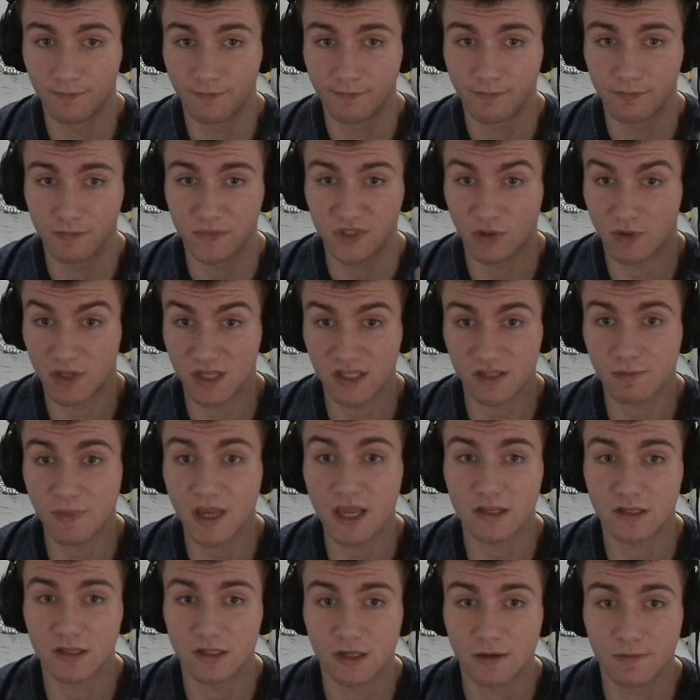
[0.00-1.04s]
So this
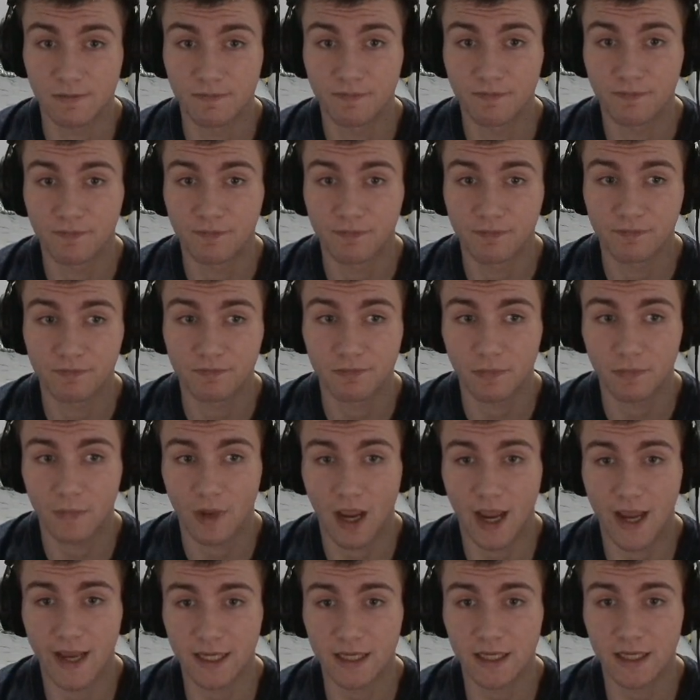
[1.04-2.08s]
means I
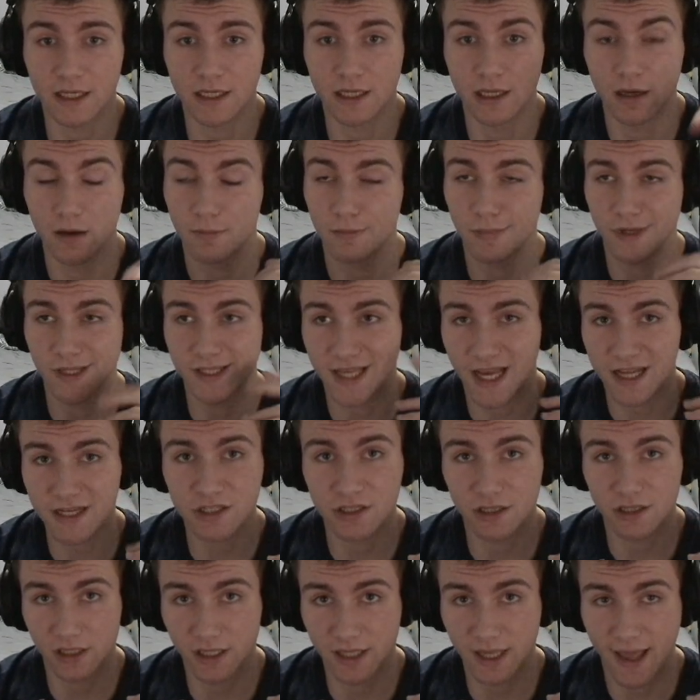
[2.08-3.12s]
could
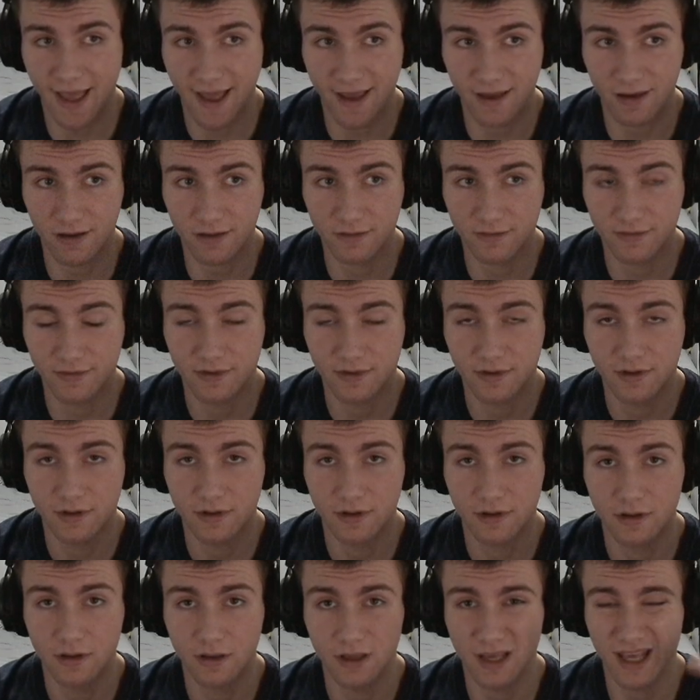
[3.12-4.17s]
potentially have
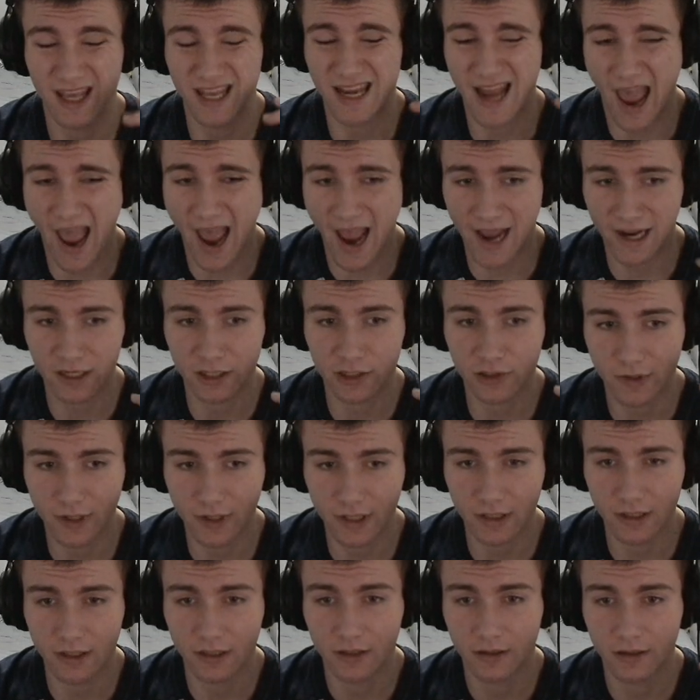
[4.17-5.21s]
an accurate
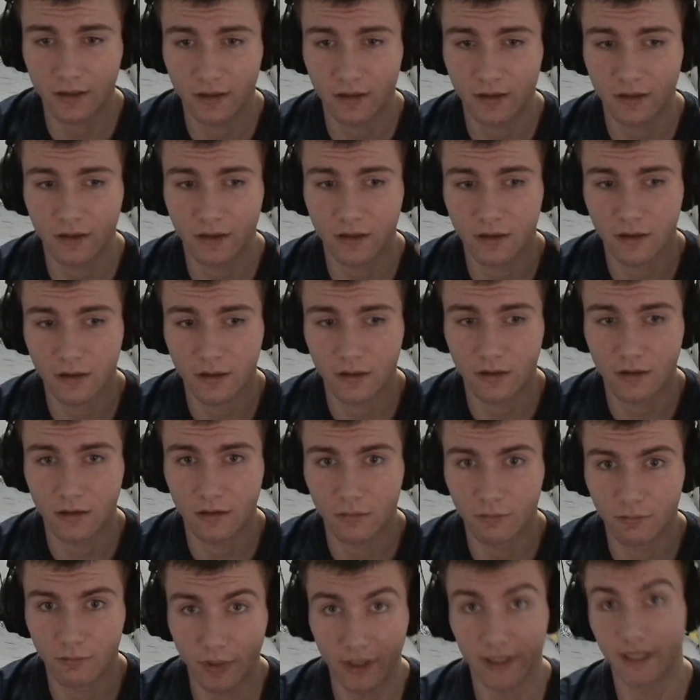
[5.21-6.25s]

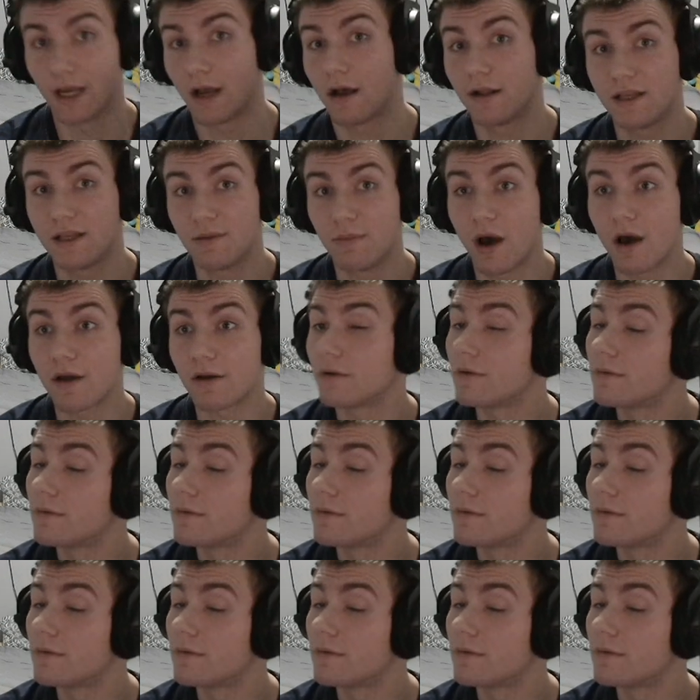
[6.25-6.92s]
Buddy Holly model.